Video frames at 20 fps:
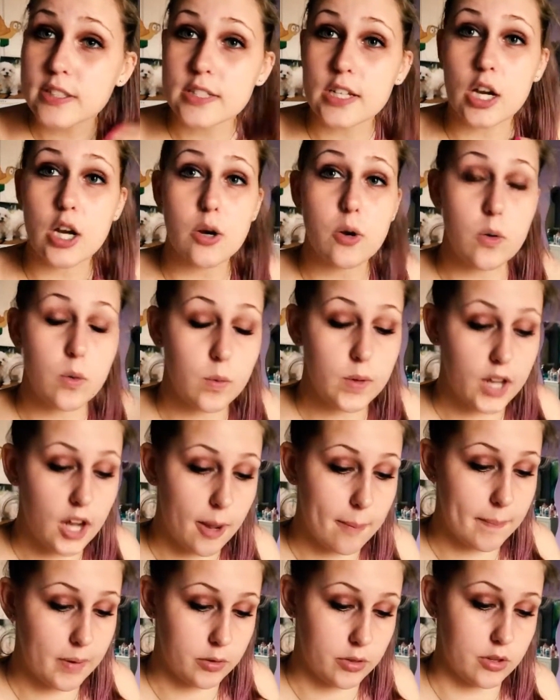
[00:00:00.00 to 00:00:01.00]
So we
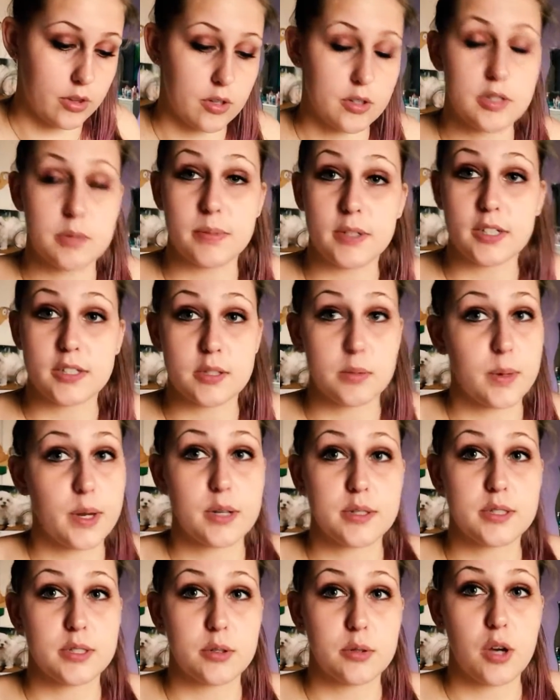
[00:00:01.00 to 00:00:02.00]
got both of those books. We
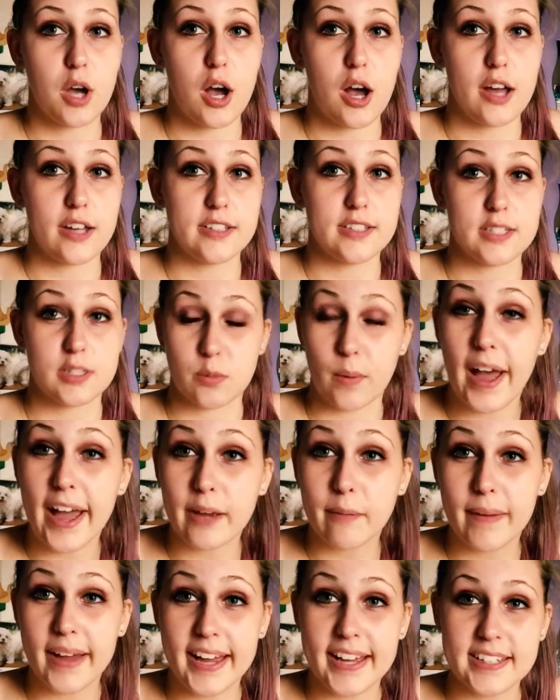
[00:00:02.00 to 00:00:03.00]
also got
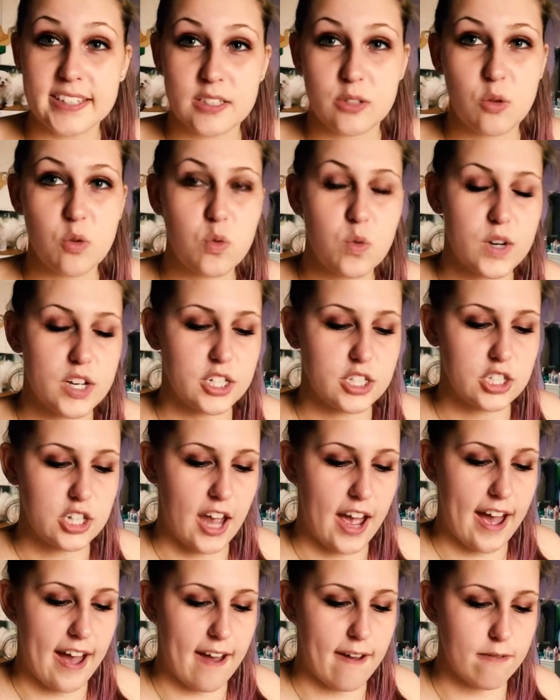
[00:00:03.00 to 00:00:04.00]
swag bags, which
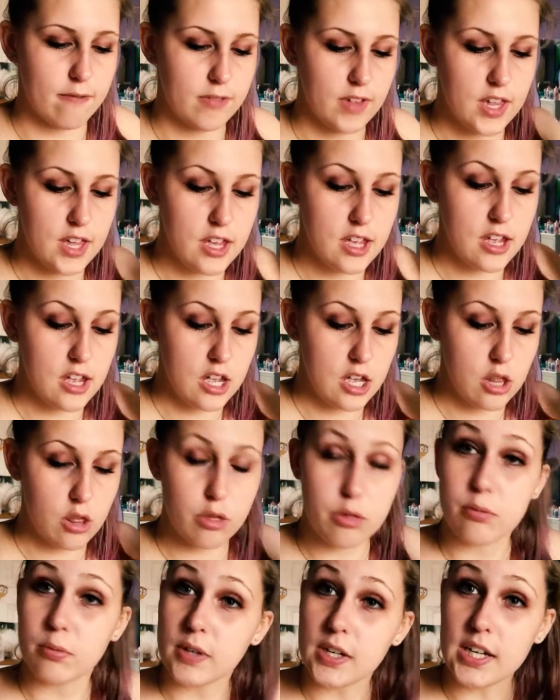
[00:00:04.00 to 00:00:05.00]
have
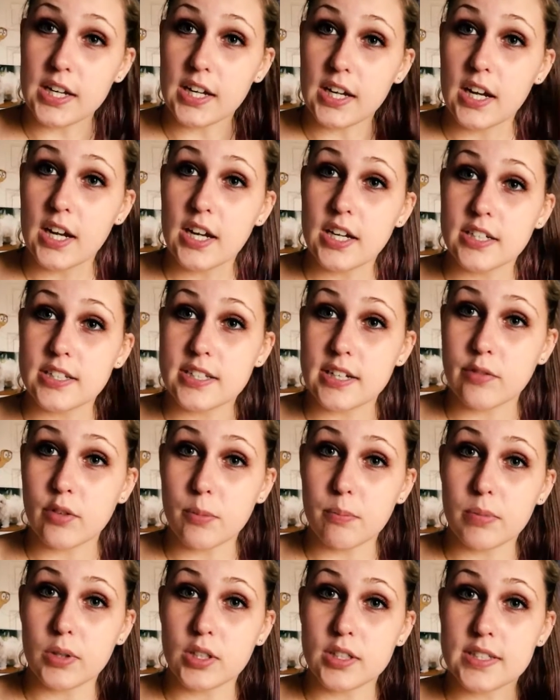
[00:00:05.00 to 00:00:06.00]
three
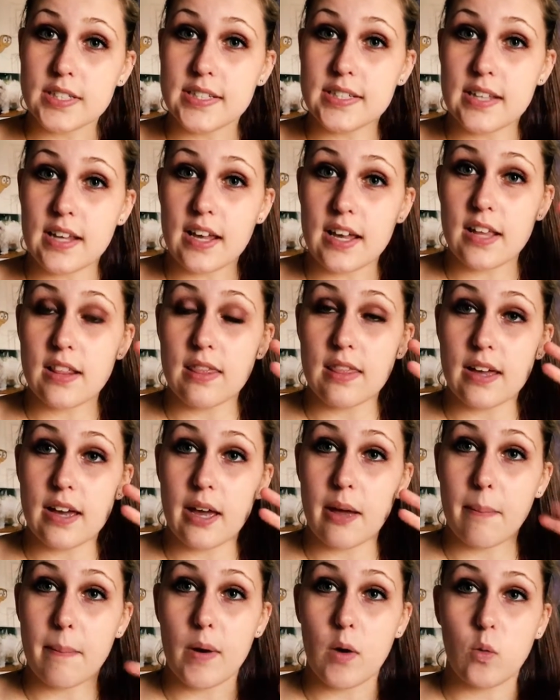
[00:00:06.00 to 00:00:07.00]
different books in
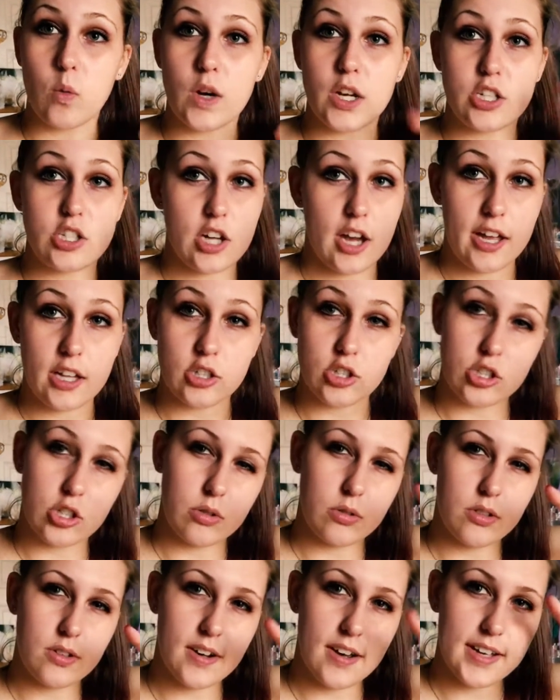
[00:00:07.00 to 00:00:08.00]
them, which I'll show
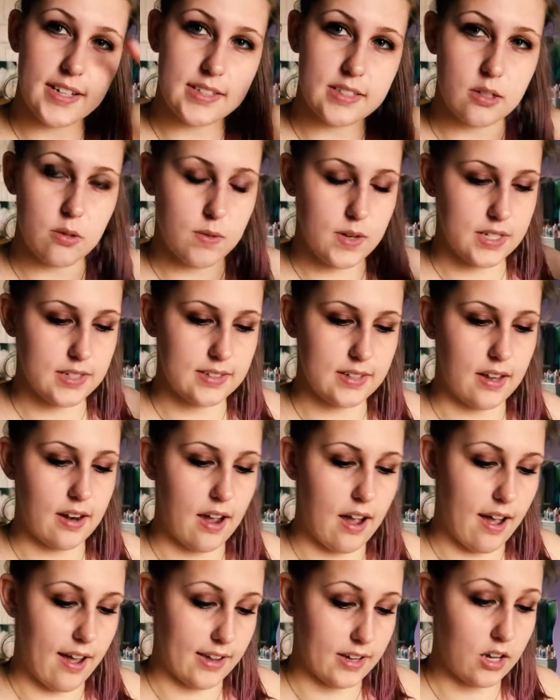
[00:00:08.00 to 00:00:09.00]
you guys the ones that
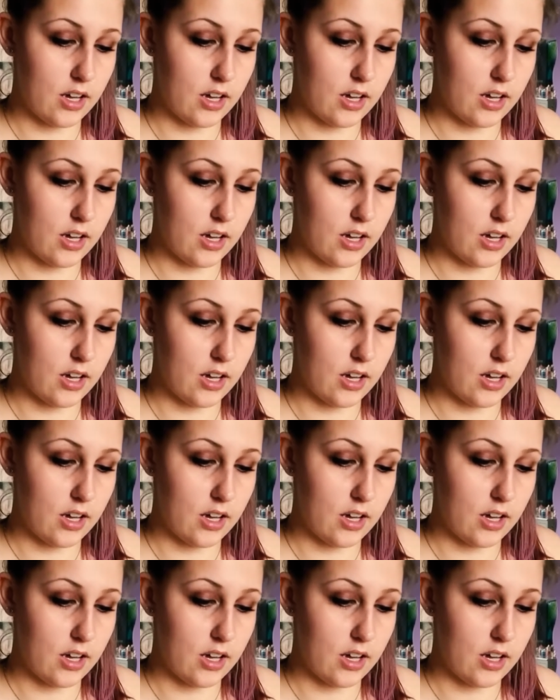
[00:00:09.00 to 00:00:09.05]
I